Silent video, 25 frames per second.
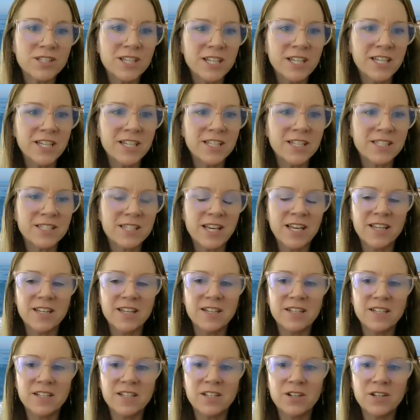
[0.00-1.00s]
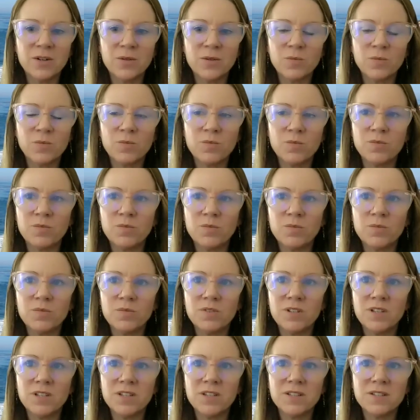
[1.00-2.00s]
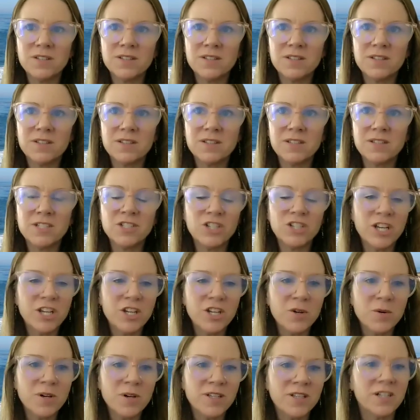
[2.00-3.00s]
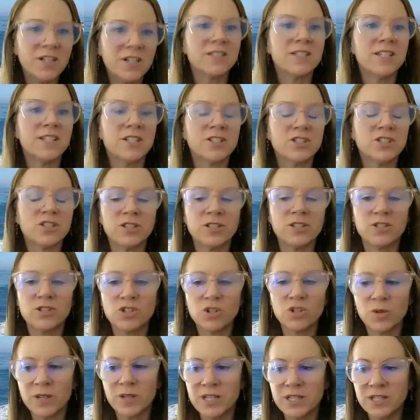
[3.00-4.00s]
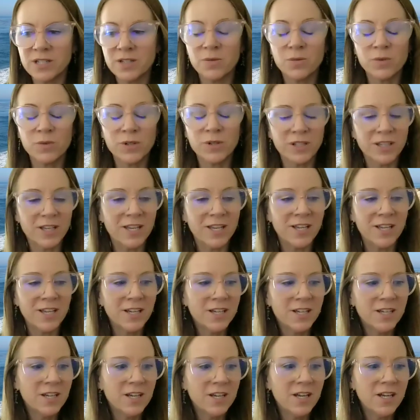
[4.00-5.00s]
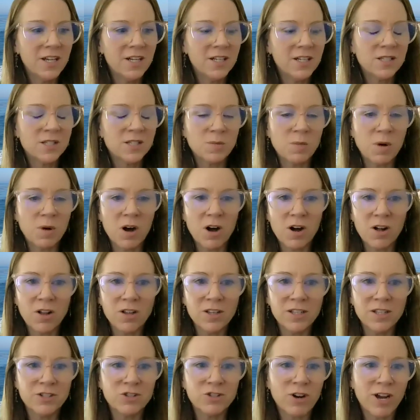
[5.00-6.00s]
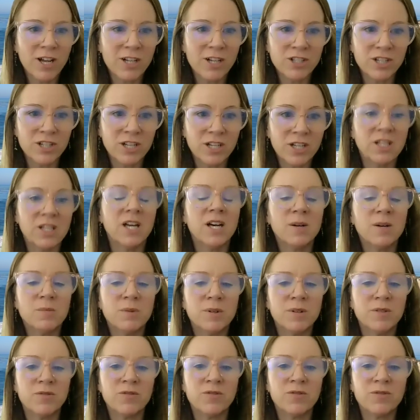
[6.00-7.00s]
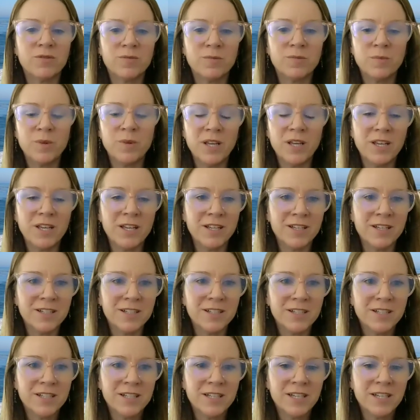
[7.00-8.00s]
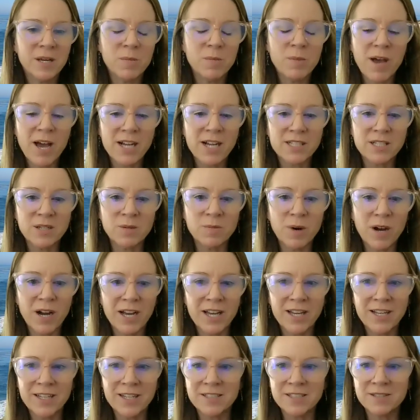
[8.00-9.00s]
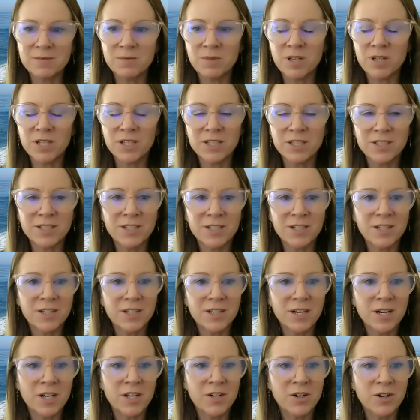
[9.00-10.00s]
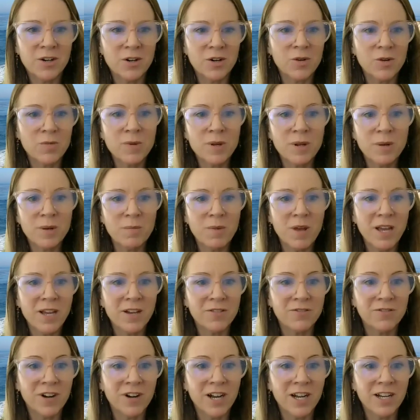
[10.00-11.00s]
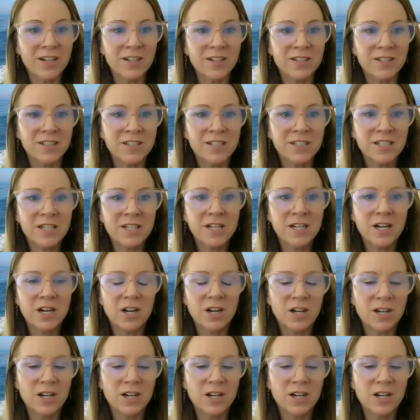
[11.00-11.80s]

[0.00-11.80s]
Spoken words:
first thing is that, in January, Los Angeles joined a really small and tragic club of being impacted by an urban mega fire.